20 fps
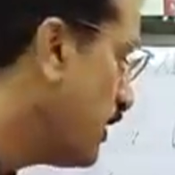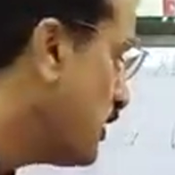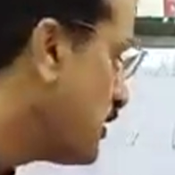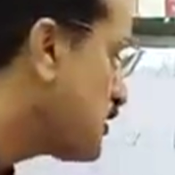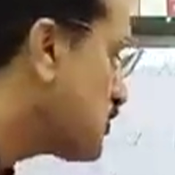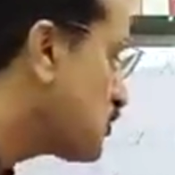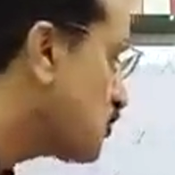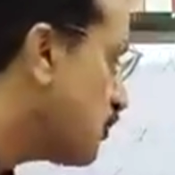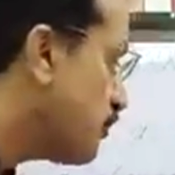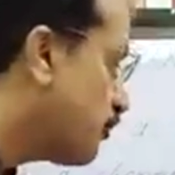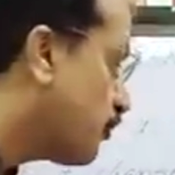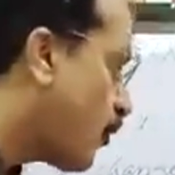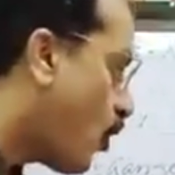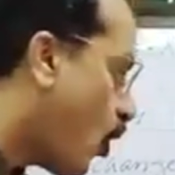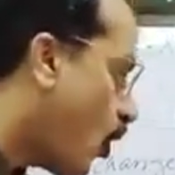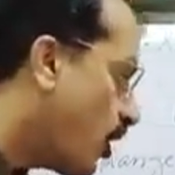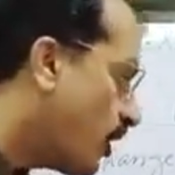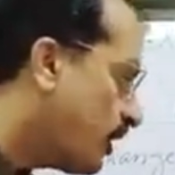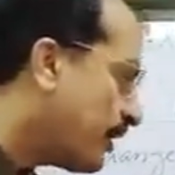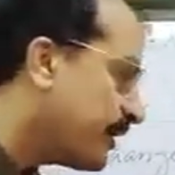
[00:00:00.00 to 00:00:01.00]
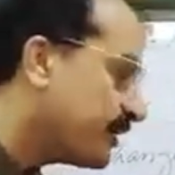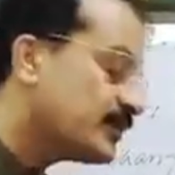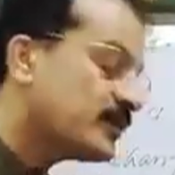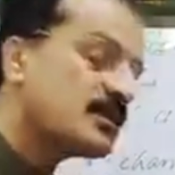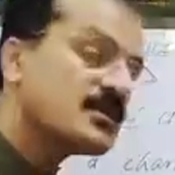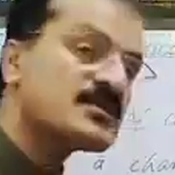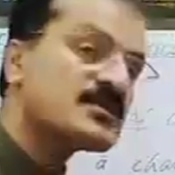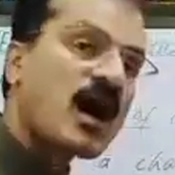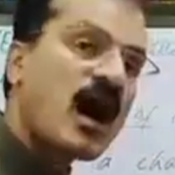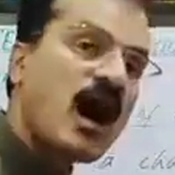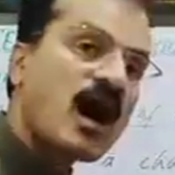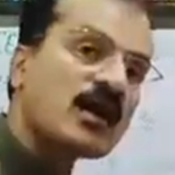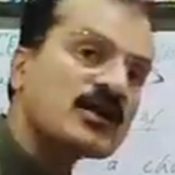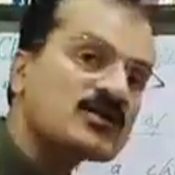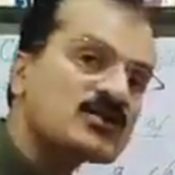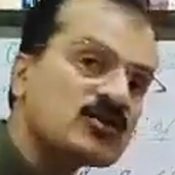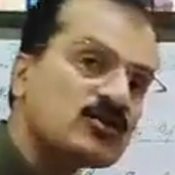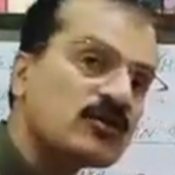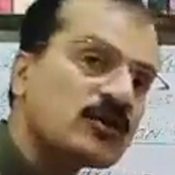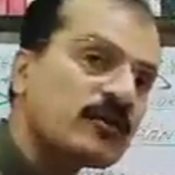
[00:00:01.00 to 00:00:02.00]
So bold letters also